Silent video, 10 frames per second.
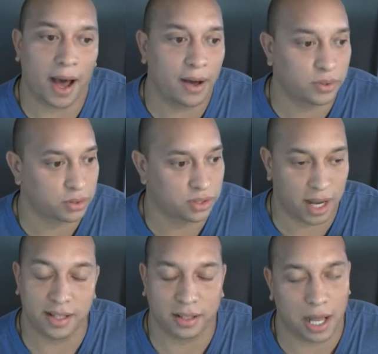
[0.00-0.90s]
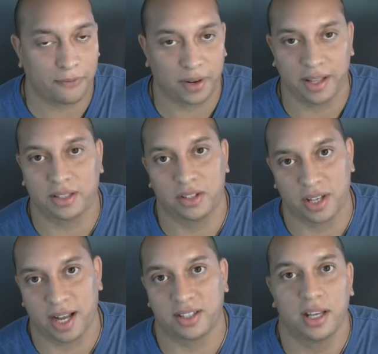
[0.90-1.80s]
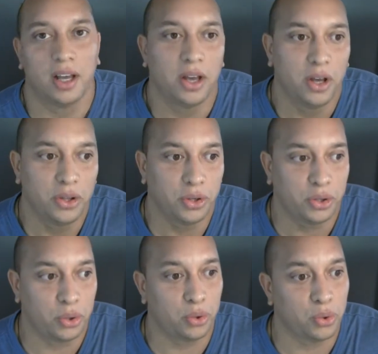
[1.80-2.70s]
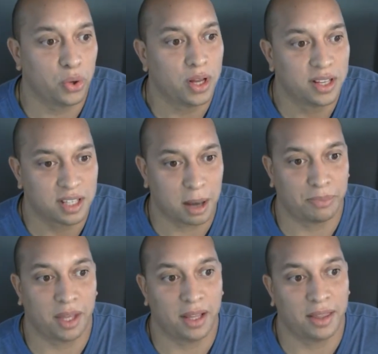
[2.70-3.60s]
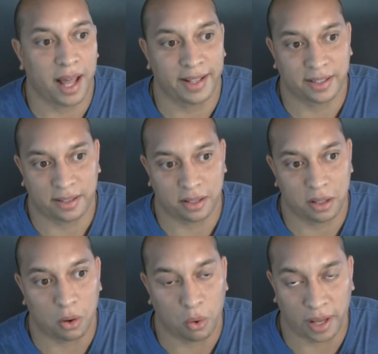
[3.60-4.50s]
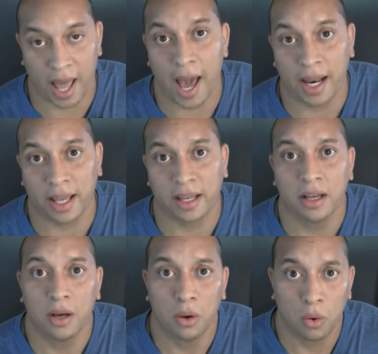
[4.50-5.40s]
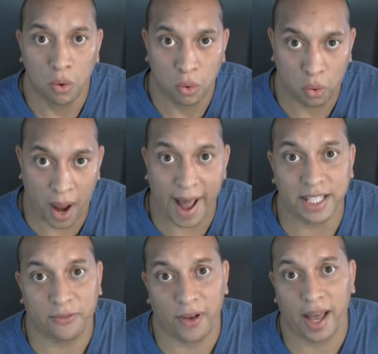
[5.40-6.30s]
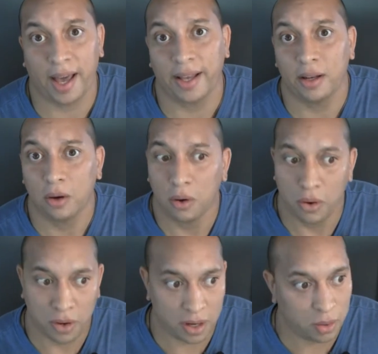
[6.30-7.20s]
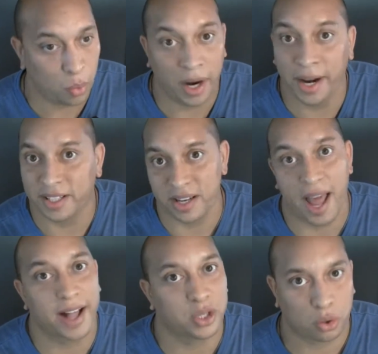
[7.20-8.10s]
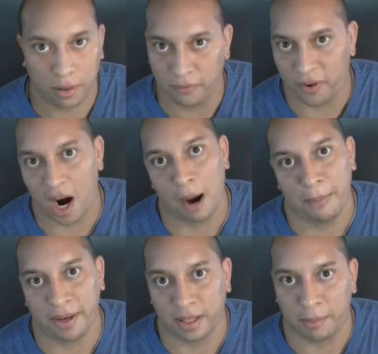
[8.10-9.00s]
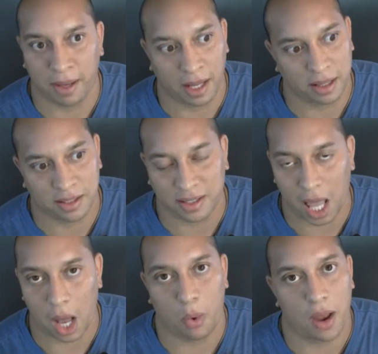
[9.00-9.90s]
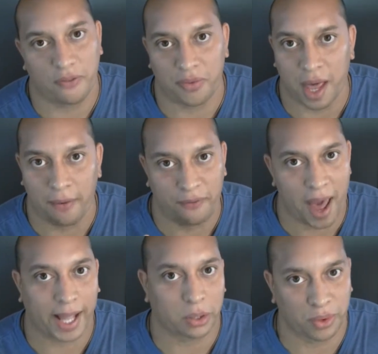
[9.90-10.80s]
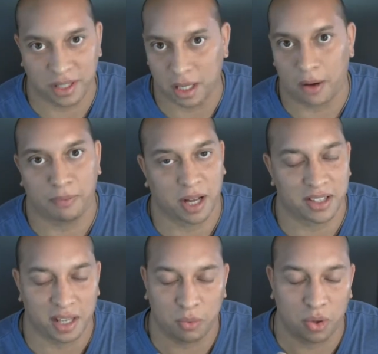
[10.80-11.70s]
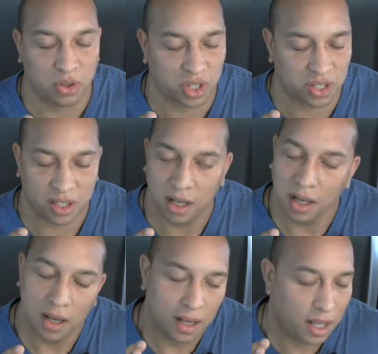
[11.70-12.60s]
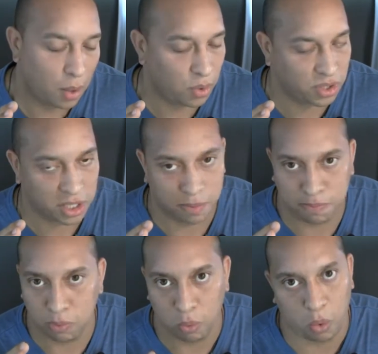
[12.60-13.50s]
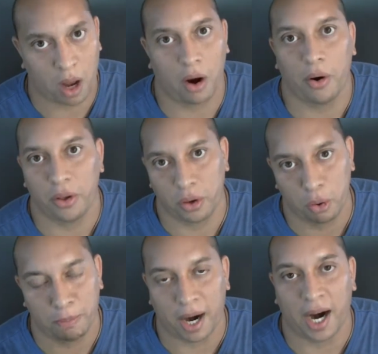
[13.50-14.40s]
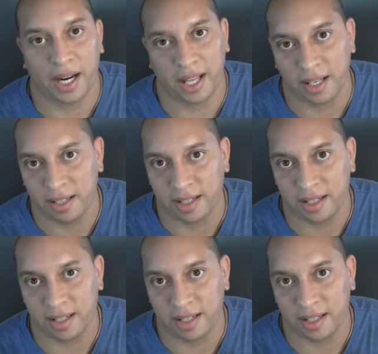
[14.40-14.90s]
I would just definitely suggest you do something that's organic, grass-fed, in its natural environment. I mean, stay away from that factory stuff, because it will just wear your body